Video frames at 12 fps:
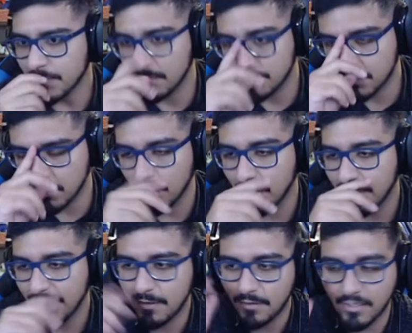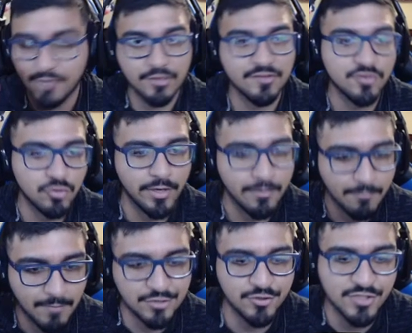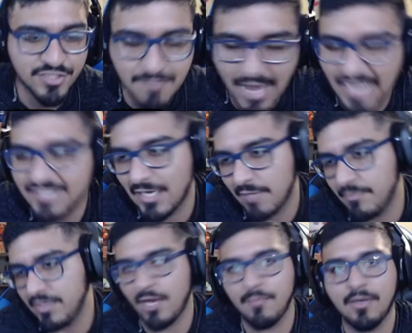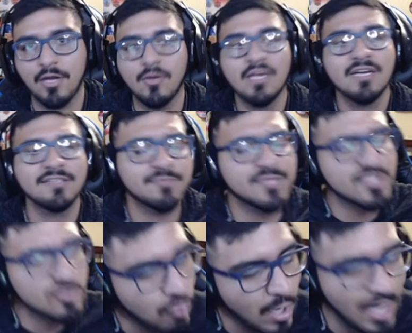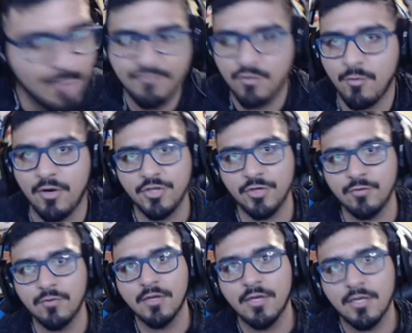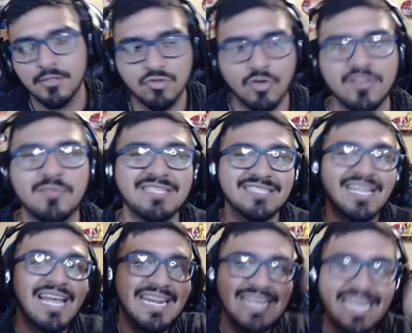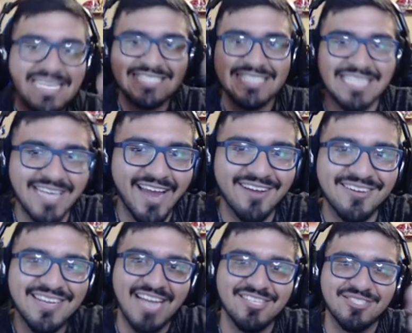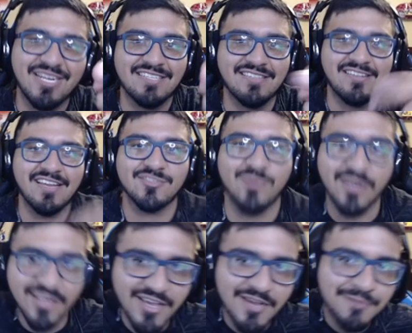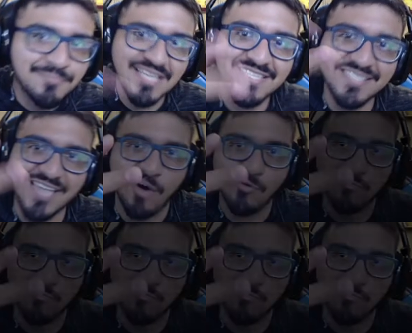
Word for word: So uh, if you guys enjoyed, make sure you smash the like button down below. Subscribe if you are new to join the Beast Nation, and I'll catch you guys in the next one. Peace out.